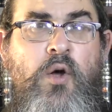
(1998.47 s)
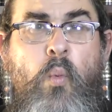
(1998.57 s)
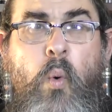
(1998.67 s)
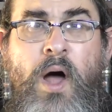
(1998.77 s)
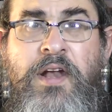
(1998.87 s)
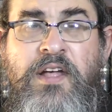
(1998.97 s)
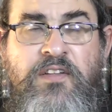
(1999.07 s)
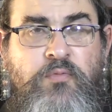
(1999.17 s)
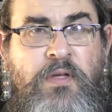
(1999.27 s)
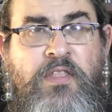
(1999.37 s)
One
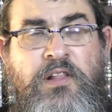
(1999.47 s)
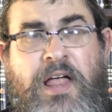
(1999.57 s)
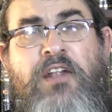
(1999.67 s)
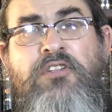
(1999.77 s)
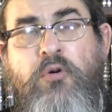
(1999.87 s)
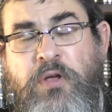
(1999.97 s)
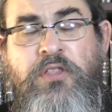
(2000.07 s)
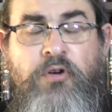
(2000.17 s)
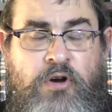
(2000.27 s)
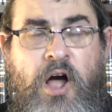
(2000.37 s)
is whether the letters are
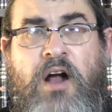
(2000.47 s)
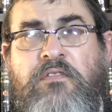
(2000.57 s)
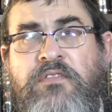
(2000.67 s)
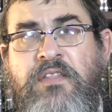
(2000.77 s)
written or carved,